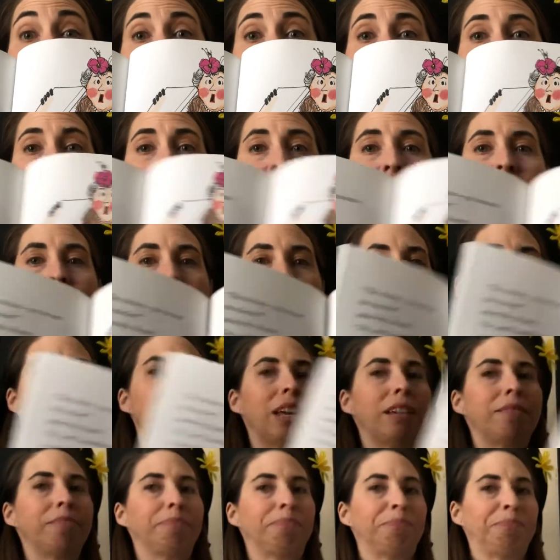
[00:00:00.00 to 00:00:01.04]
on a he
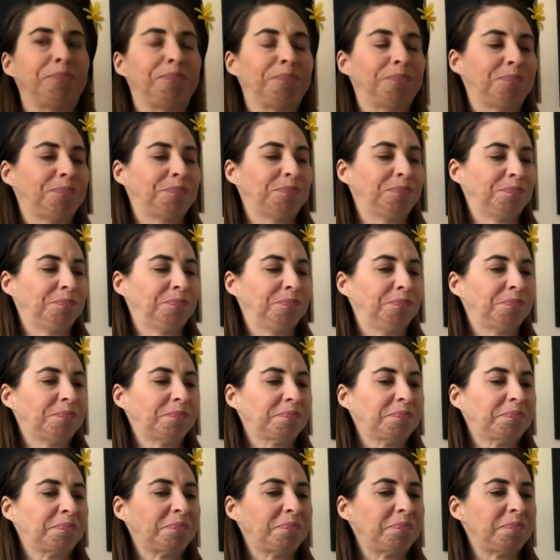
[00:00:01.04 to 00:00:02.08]
chicken.
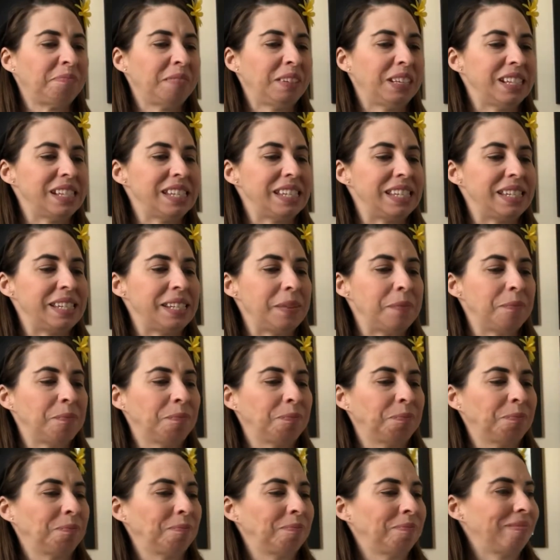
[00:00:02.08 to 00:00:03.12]
Let's see.
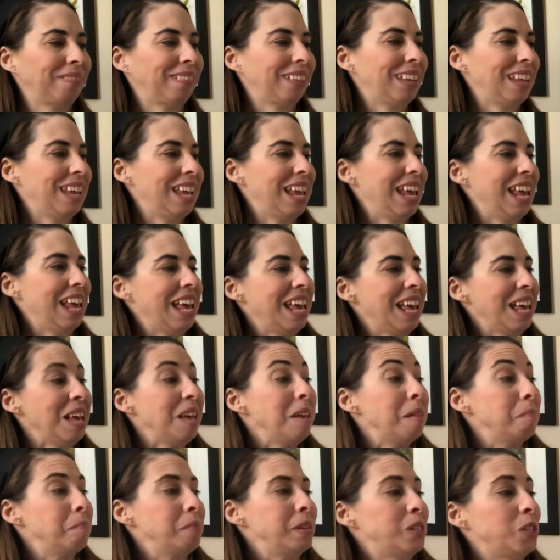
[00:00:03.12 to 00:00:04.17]

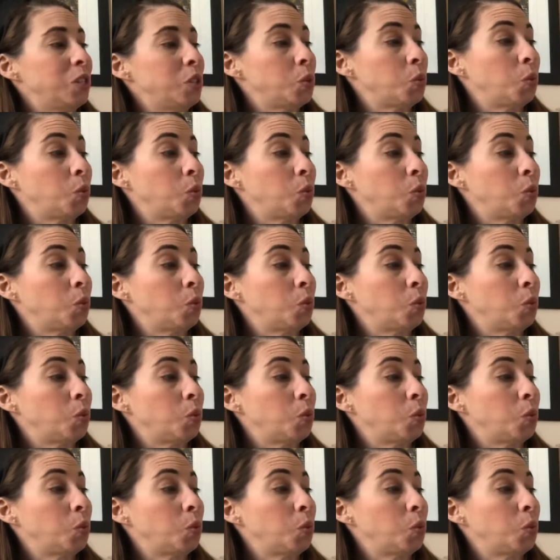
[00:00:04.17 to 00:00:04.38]
Mrs.